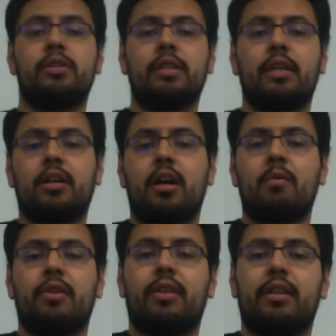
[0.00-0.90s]
stay calm
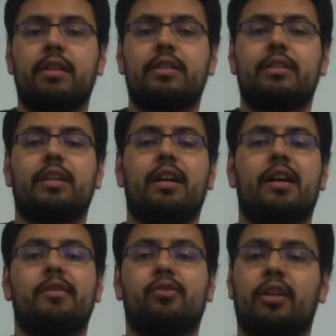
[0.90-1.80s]
with this
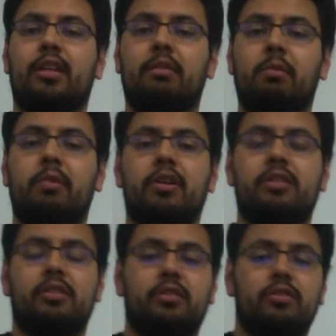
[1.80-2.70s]
and try to keep the balls
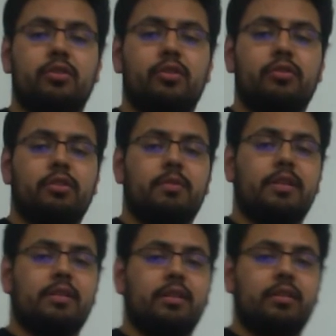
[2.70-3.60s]
under control, just
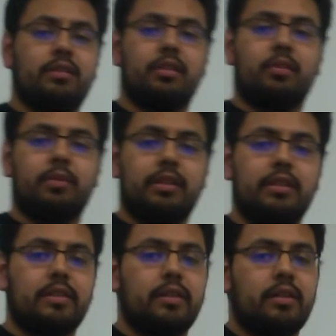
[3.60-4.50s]
because it's a little bit
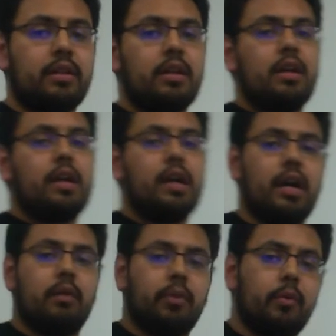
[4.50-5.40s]
easier.
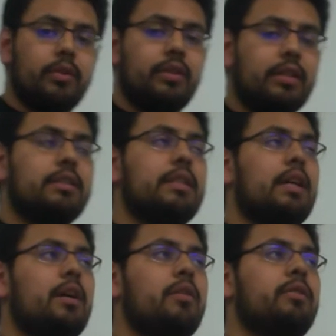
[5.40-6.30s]
But when you get it
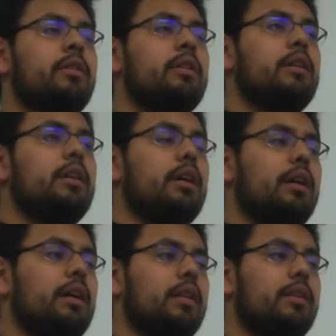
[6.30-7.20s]
down,
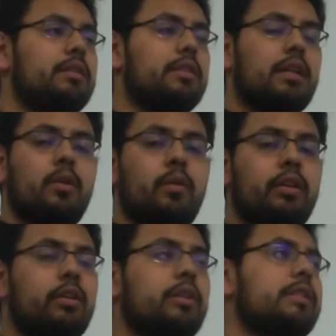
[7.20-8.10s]
this is kind of what
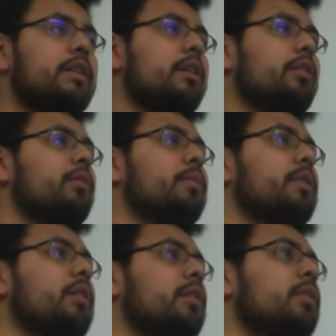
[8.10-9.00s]
it looks like. It'll
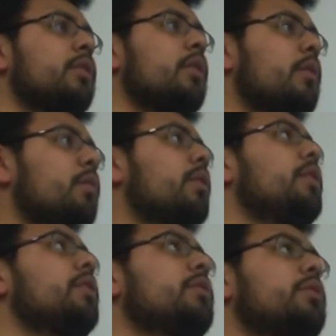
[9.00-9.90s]
be a
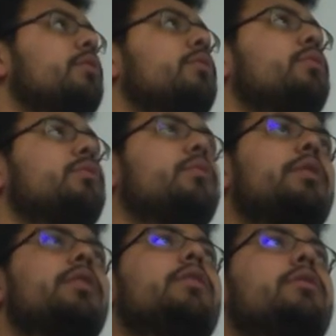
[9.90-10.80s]
1, 2,
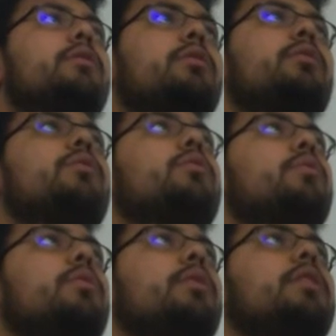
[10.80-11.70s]
1, 2,
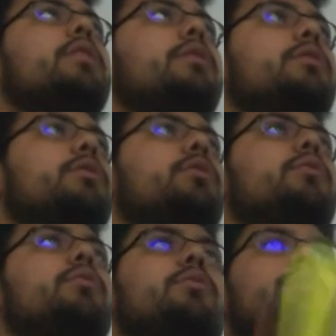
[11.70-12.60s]
1,
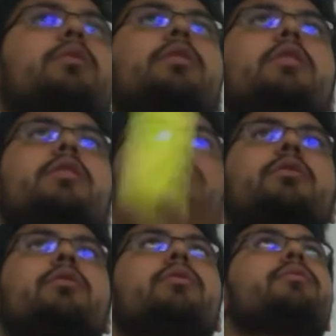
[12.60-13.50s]
2, 1,
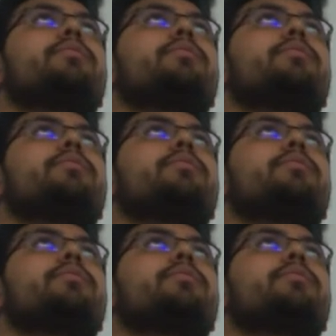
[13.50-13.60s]
2.